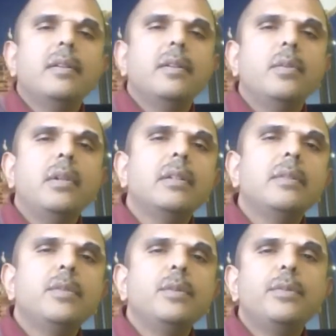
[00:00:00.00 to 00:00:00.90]
Welcome
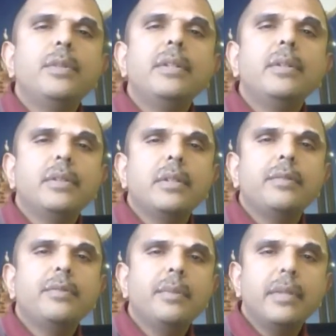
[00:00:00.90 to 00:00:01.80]
to Freeing Yourself
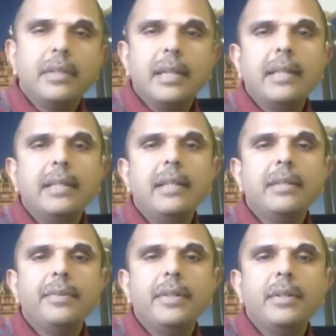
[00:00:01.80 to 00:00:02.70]
from Anxiety and
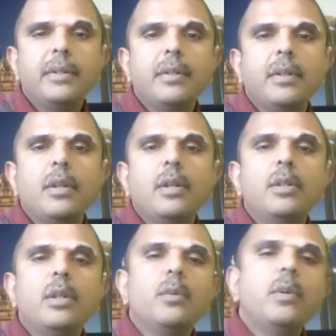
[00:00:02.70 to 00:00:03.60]
Fear.
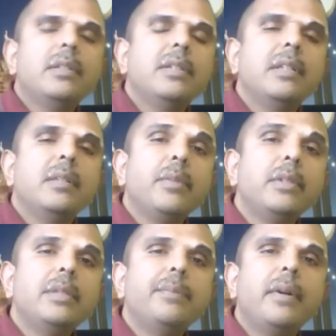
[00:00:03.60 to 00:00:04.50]
You're watching a
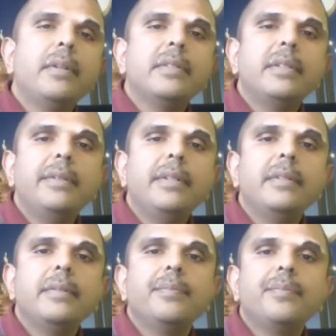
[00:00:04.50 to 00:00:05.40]
multi-part series.
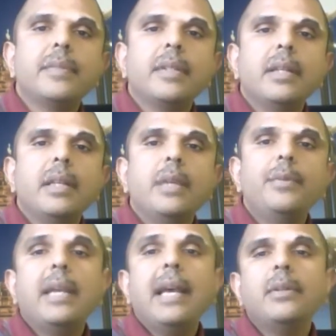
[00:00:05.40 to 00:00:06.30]
If you
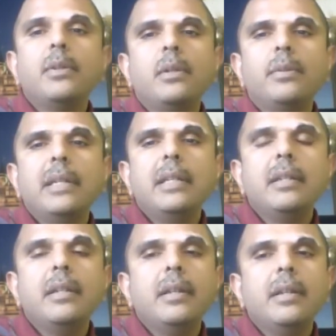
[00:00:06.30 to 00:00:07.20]
hadn't already,
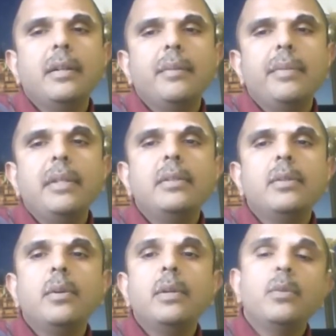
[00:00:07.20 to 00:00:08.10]
please
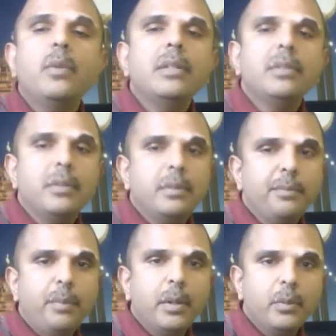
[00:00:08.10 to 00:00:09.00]
go and watch
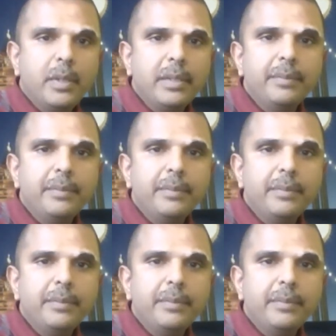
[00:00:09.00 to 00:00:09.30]
part 1.